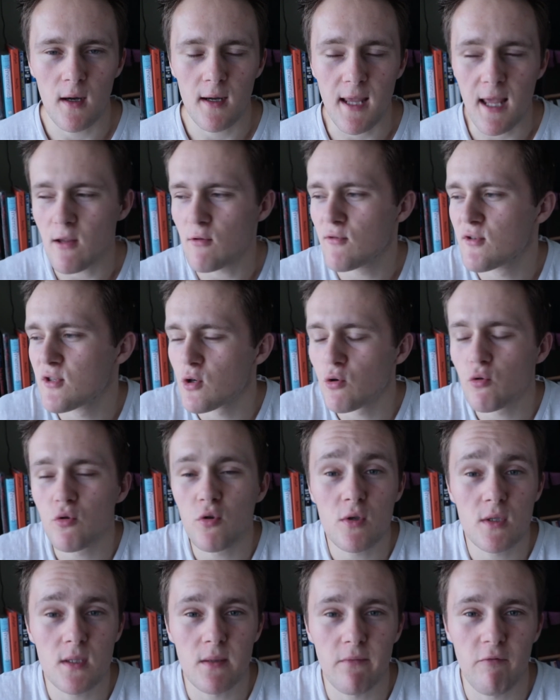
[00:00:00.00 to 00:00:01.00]
Can you still
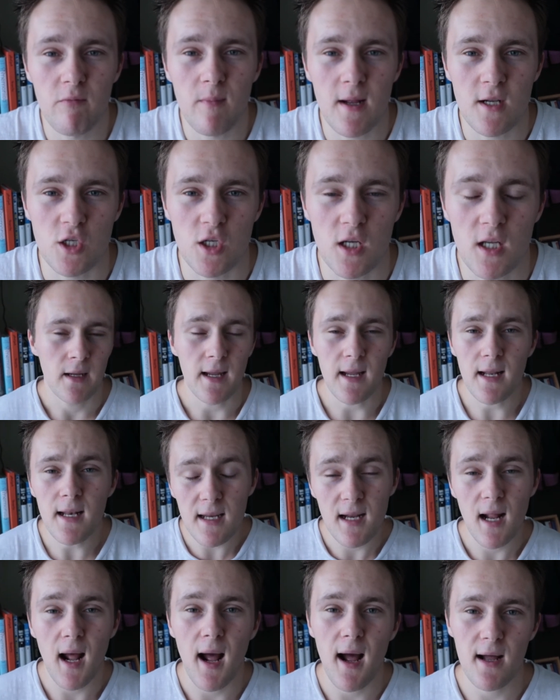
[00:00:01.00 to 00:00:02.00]
use them for Magic?
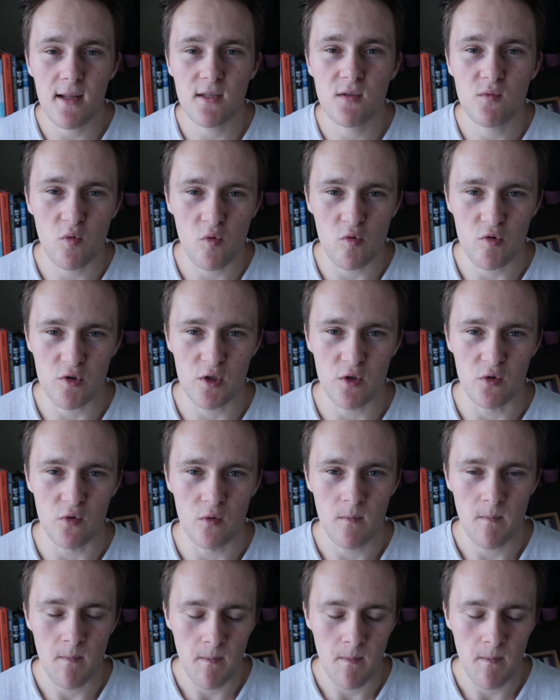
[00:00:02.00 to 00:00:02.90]
Any cards will do.